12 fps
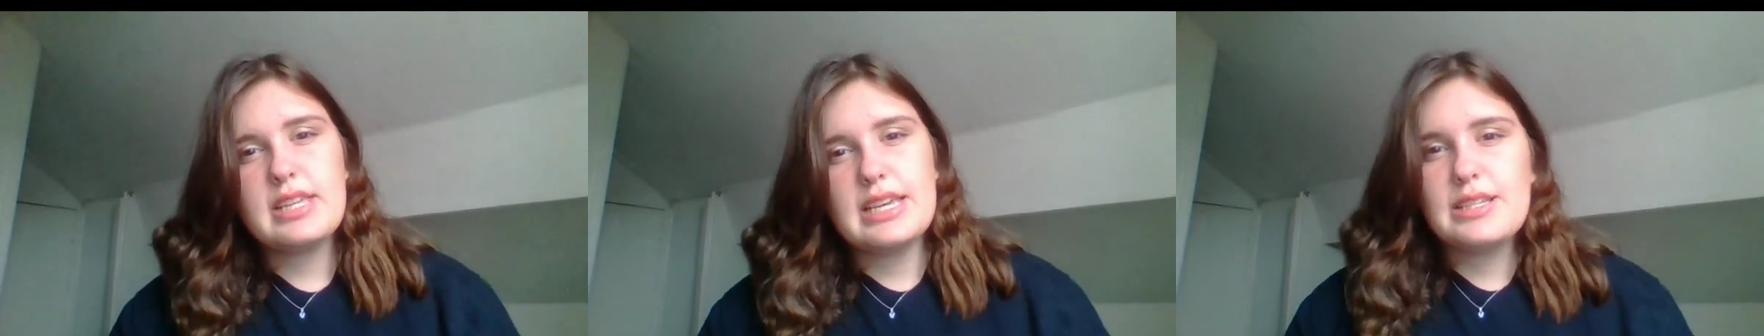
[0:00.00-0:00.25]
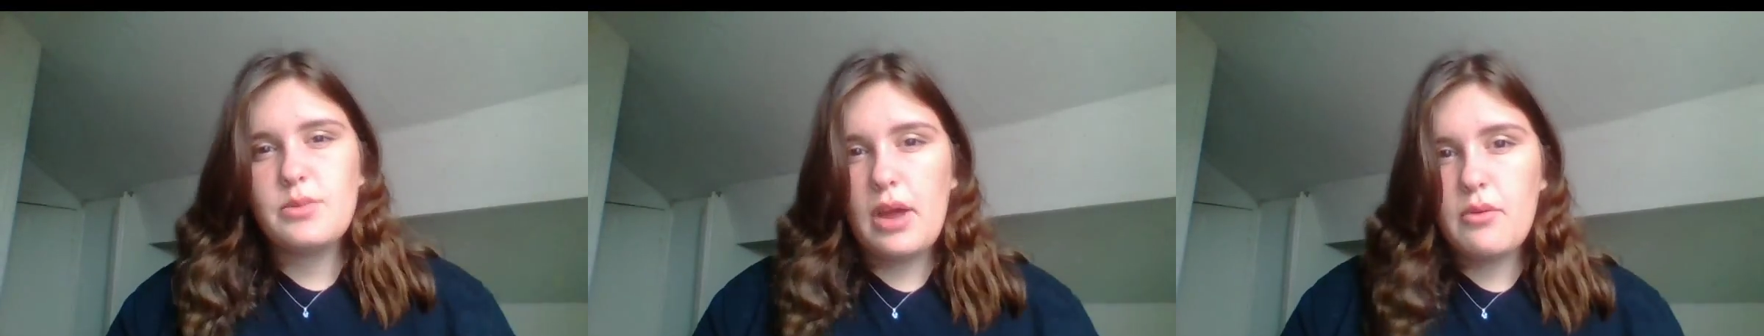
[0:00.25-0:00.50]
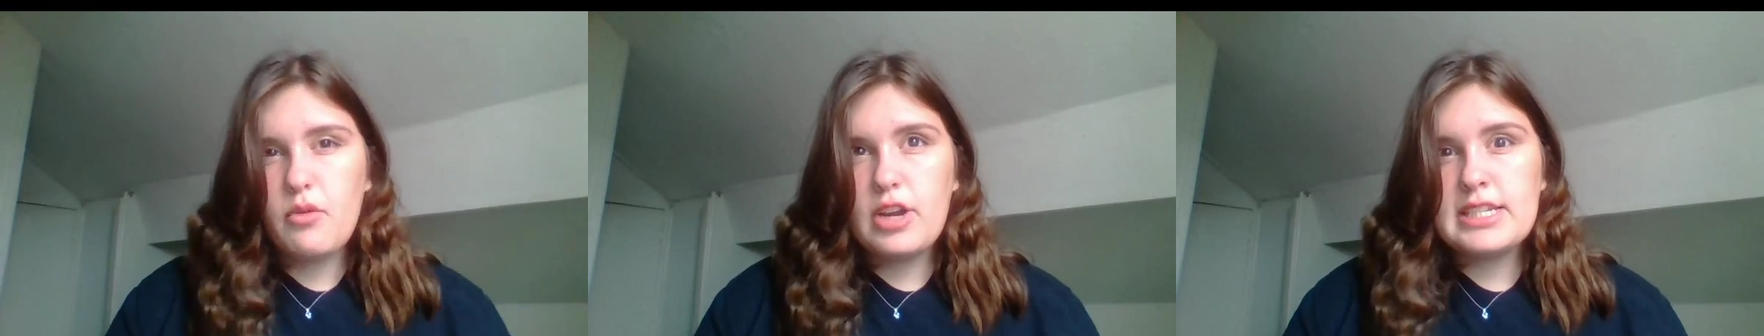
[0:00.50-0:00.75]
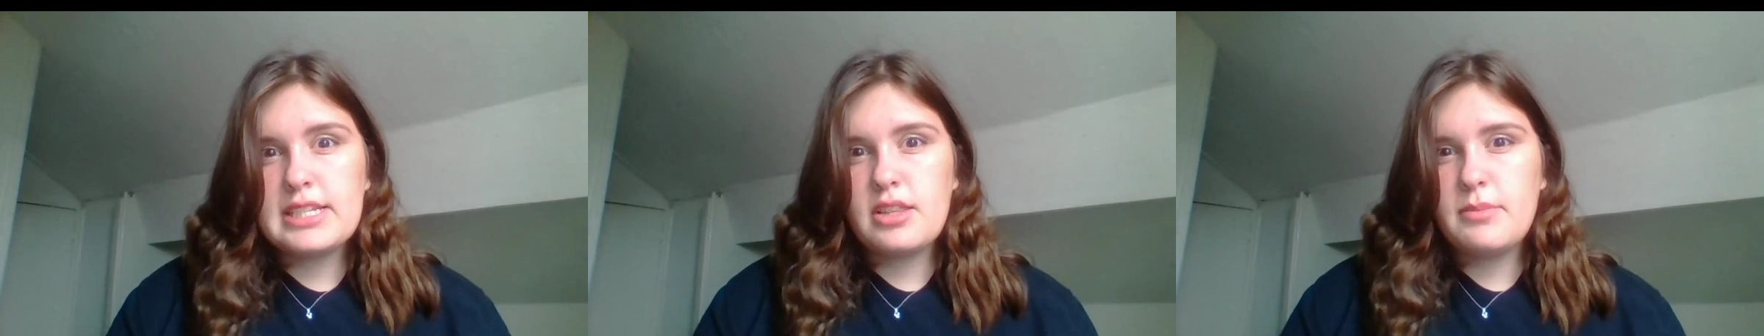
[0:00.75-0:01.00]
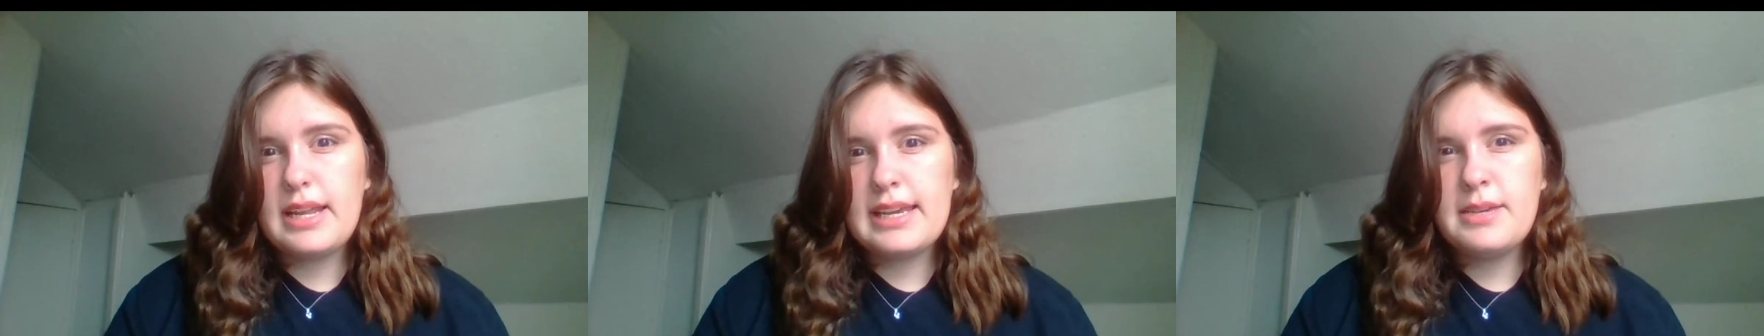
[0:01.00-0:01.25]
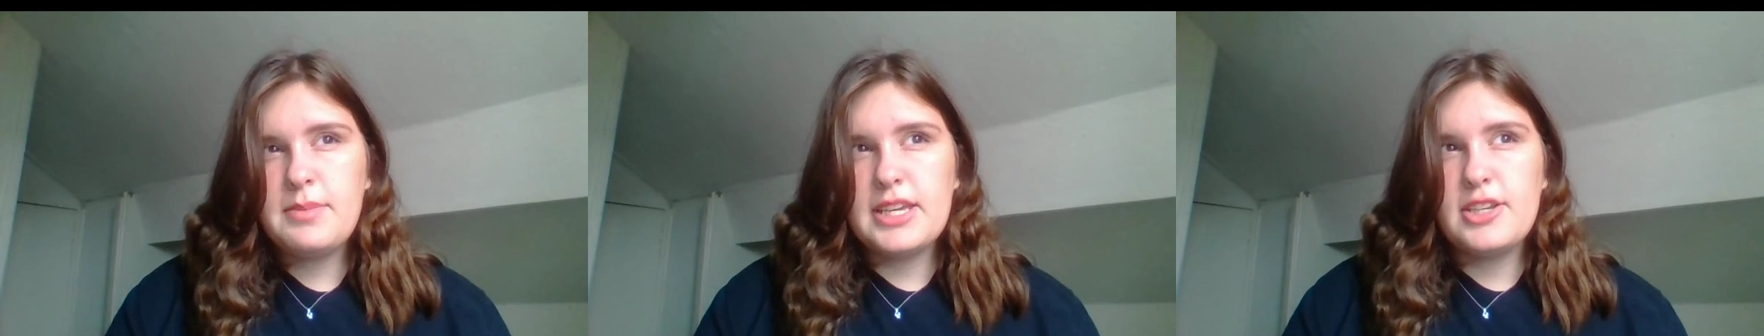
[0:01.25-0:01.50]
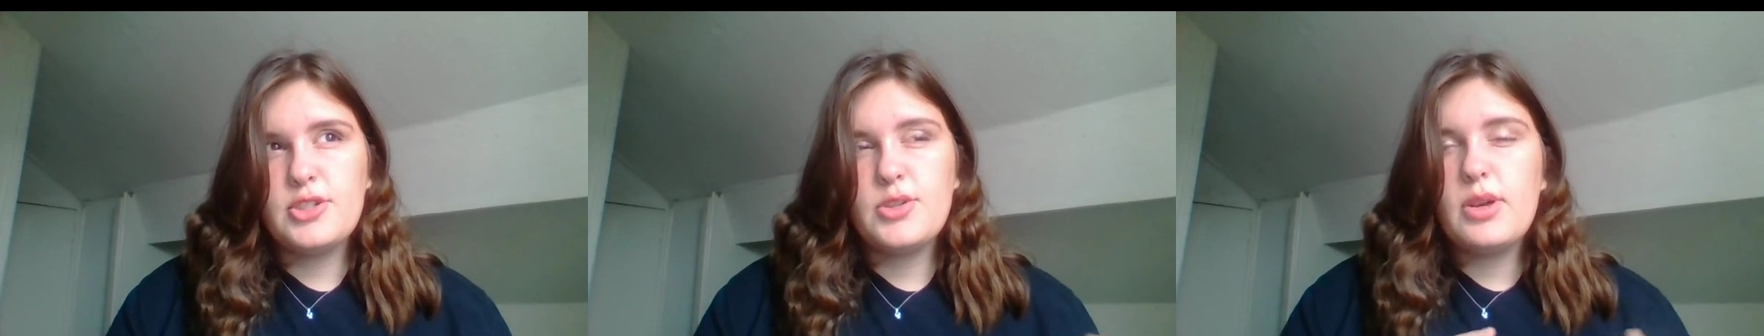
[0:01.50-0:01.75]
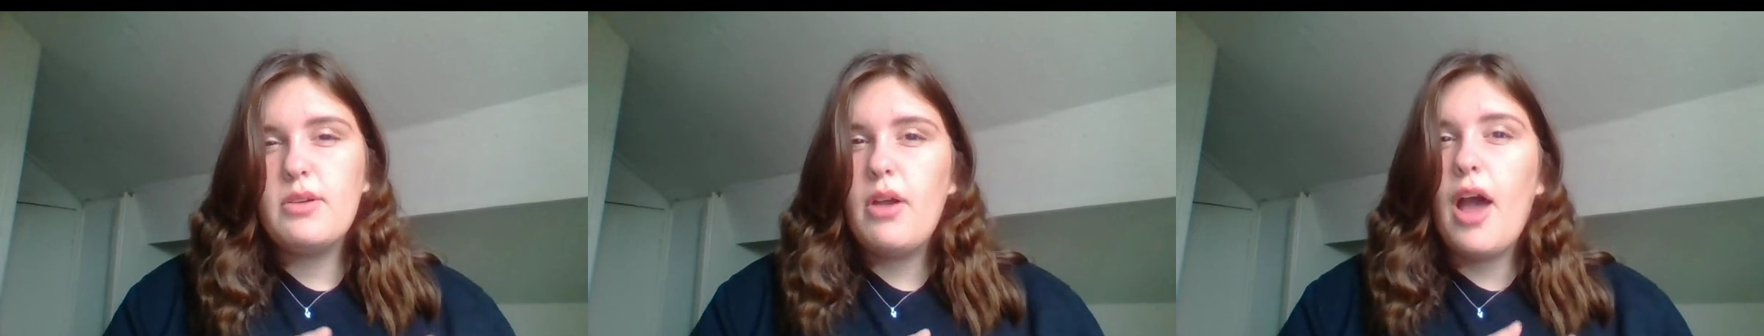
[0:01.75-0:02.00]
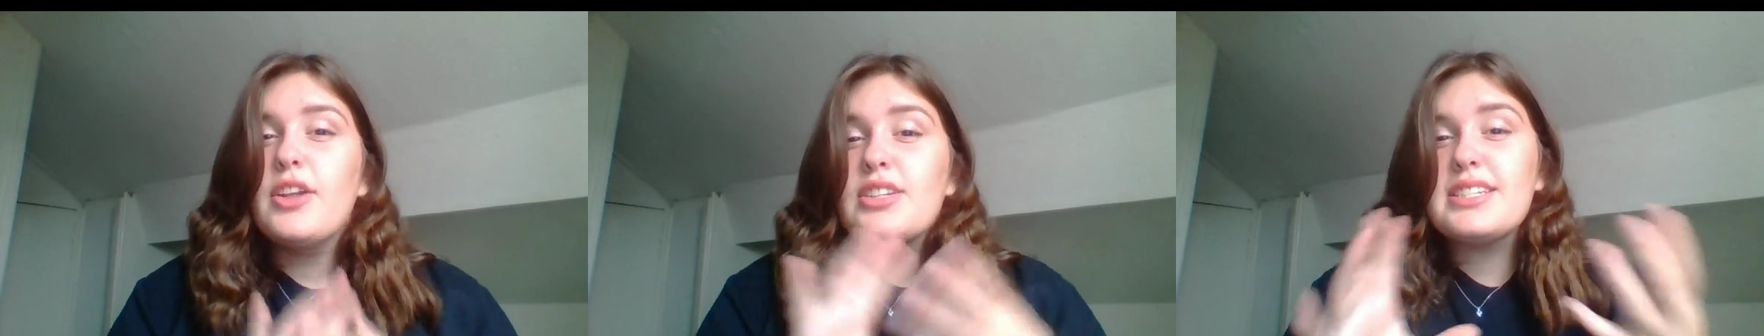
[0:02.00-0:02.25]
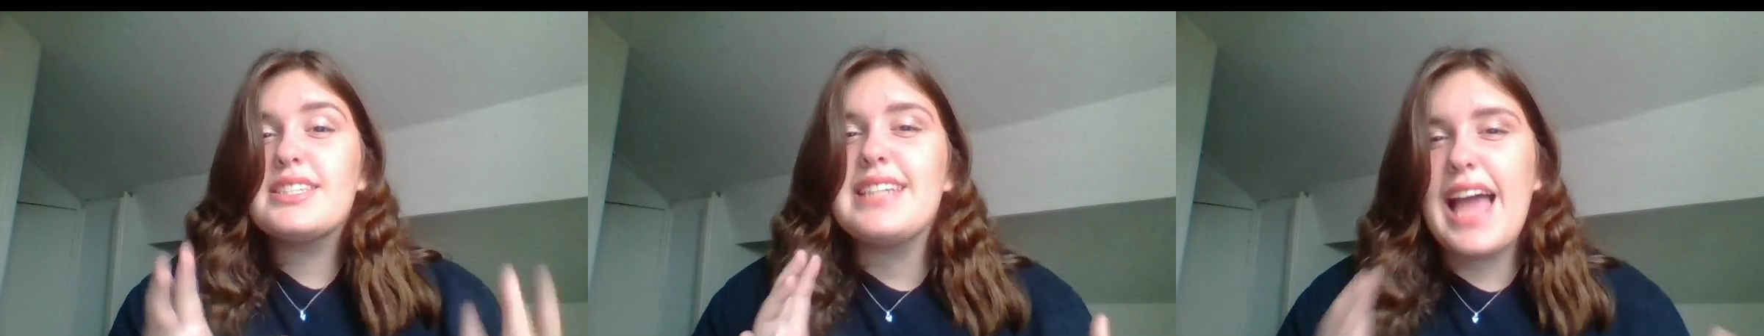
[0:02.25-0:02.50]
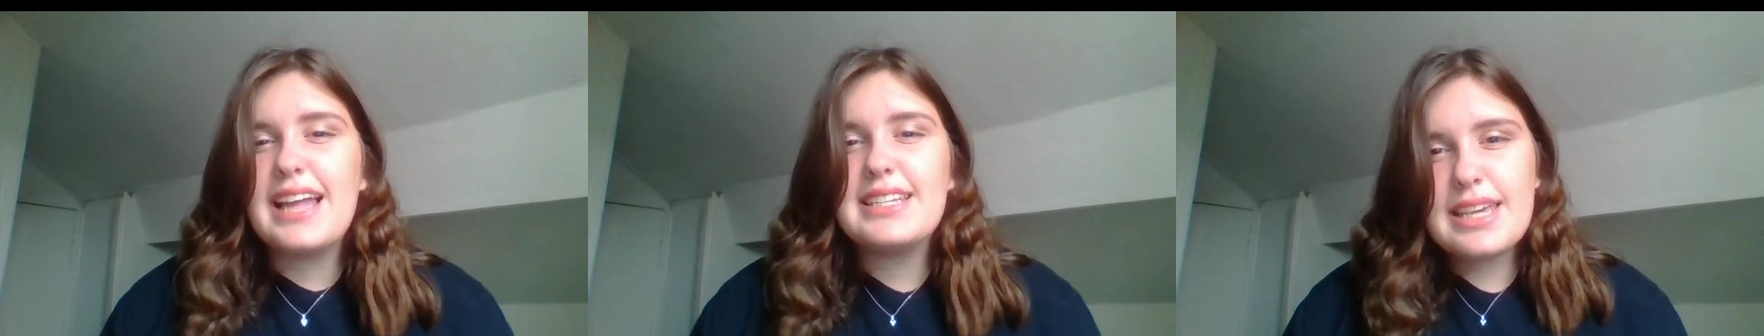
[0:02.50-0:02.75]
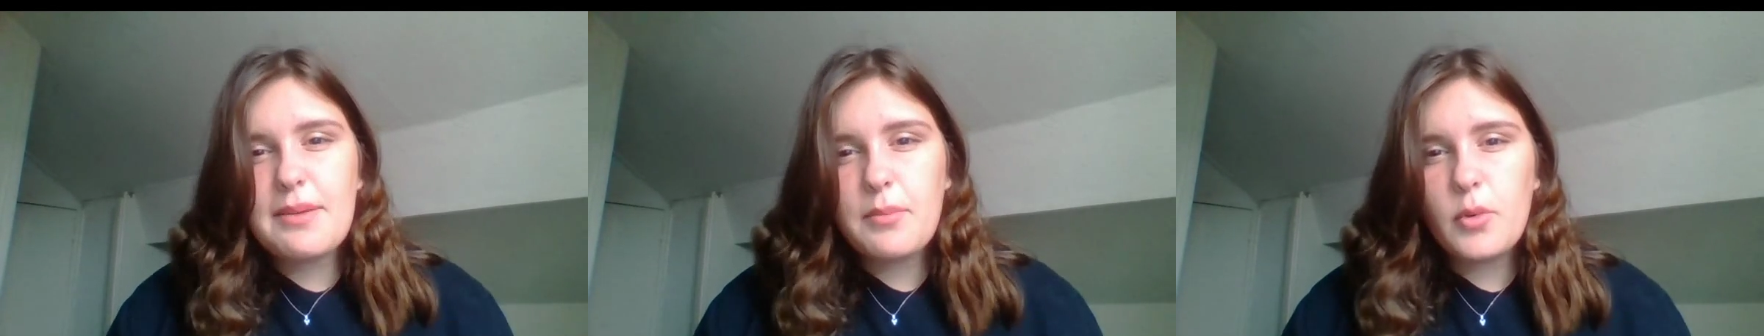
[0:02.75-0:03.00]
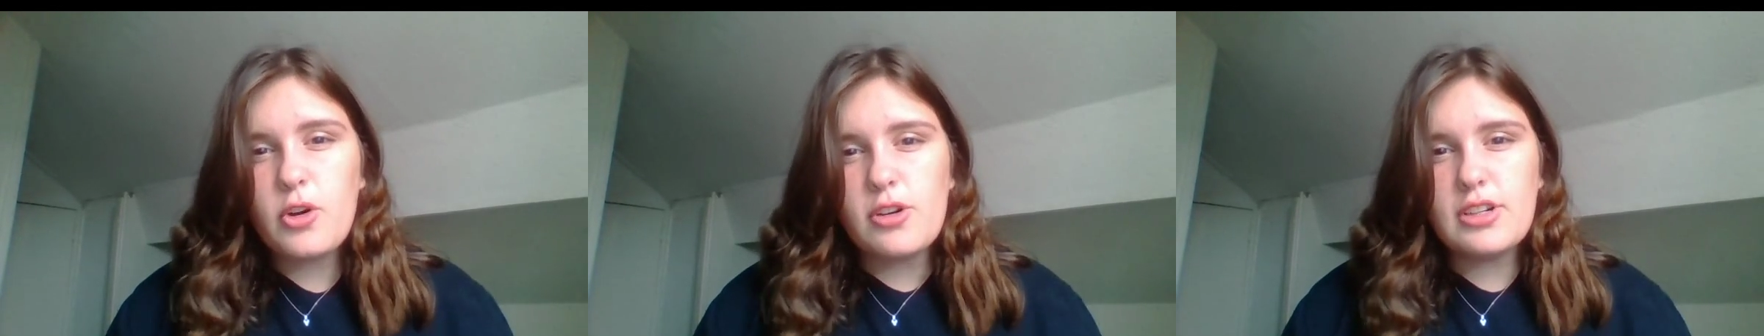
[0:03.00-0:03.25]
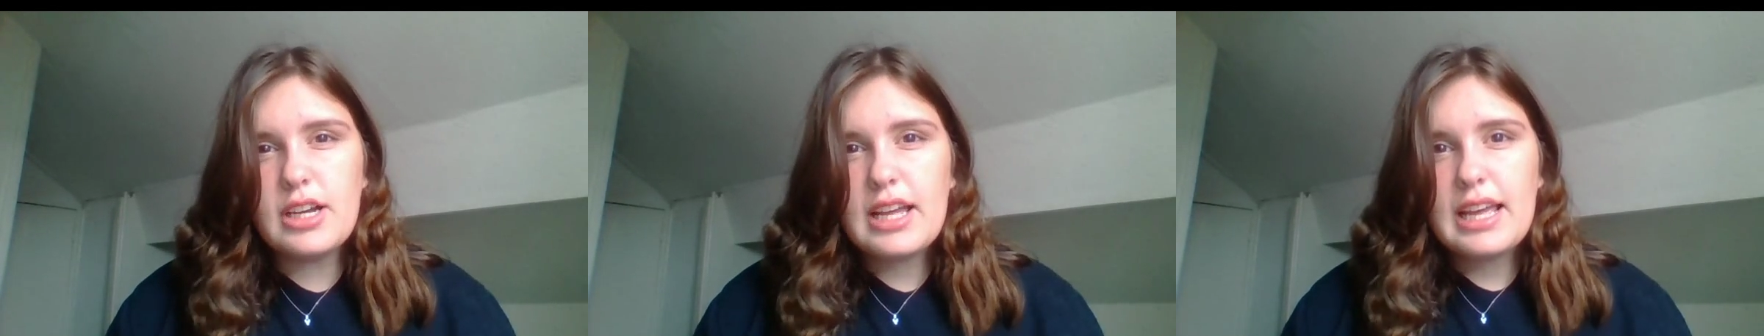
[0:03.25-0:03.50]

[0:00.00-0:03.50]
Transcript: things when reading the play because you understand it more.